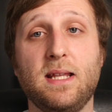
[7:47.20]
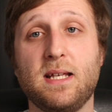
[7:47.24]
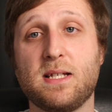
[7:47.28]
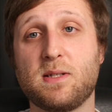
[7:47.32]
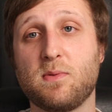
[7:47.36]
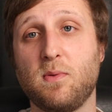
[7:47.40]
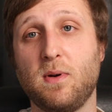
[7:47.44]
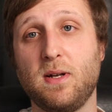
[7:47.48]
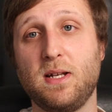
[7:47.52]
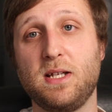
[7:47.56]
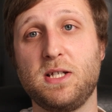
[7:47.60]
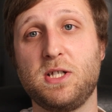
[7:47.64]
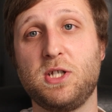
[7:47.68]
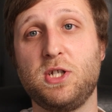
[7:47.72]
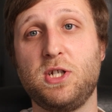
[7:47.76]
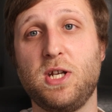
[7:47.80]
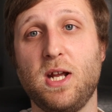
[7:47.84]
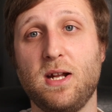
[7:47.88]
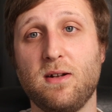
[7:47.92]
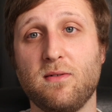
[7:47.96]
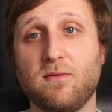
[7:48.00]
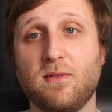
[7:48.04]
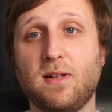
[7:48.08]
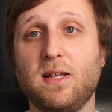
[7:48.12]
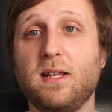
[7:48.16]
This one is
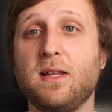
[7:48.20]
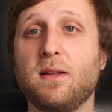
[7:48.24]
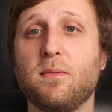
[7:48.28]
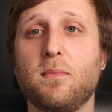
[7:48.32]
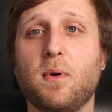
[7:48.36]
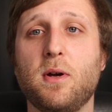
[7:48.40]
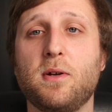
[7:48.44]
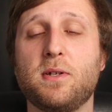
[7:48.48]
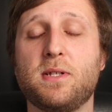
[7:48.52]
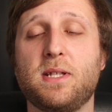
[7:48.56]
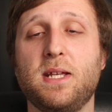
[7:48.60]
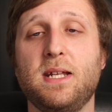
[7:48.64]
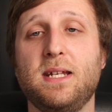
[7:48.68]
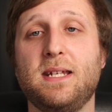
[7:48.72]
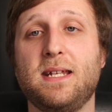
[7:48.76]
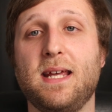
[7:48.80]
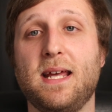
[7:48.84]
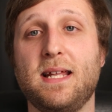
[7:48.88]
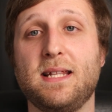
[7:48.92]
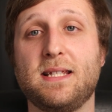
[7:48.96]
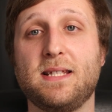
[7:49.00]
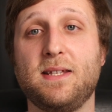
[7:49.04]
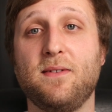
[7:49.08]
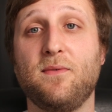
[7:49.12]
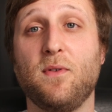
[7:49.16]
generally the most
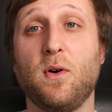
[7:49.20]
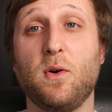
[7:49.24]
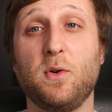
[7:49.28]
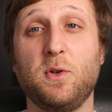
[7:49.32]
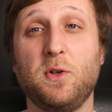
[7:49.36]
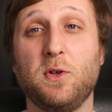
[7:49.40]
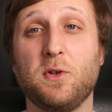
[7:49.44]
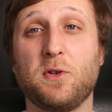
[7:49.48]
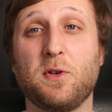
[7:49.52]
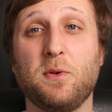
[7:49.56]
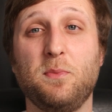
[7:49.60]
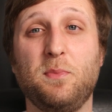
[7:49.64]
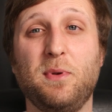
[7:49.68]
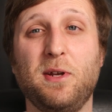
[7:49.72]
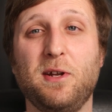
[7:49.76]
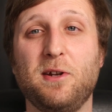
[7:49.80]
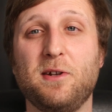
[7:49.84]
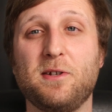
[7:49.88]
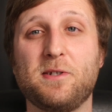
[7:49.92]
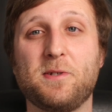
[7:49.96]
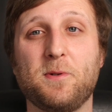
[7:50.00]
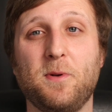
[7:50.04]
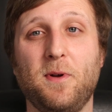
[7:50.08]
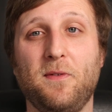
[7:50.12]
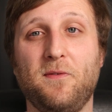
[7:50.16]
intensive on your
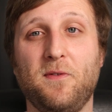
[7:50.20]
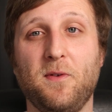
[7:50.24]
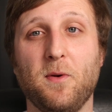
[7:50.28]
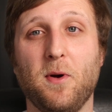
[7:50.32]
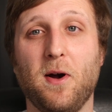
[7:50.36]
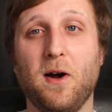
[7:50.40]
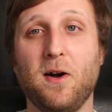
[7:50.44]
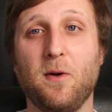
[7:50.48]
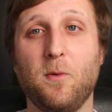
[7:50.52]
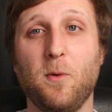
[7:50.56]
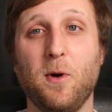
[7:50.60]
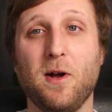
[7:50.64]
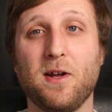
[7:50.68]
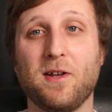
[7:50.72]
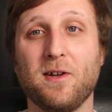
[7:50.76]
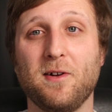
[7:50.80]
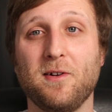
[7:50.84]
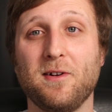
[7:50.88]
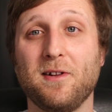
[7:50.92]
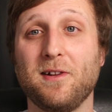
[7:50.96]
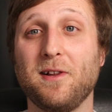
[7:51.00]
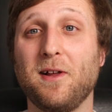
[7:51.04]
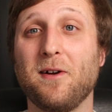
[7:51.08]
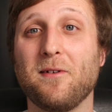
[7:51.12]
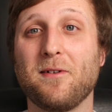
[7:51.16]
computer, so if you are
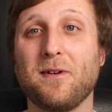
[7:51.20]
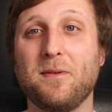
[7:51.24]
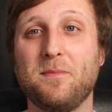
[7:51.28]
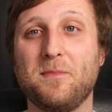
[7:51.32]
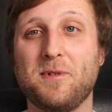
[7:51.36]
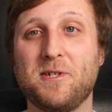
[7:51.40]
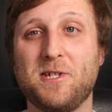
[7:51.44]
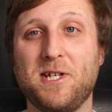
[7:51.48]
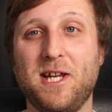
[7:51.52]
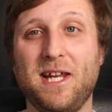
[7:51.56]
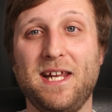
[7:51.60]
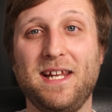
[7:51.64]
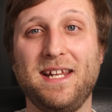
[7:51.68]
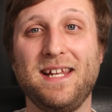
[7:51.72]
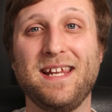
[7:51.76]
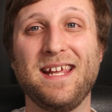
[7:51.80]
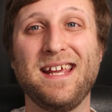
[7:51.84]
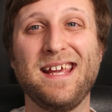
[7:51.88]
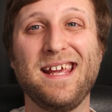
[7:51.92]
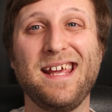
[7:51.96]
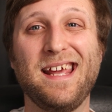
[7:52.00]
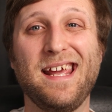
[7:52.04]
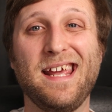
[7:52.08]
working on a lower end machine,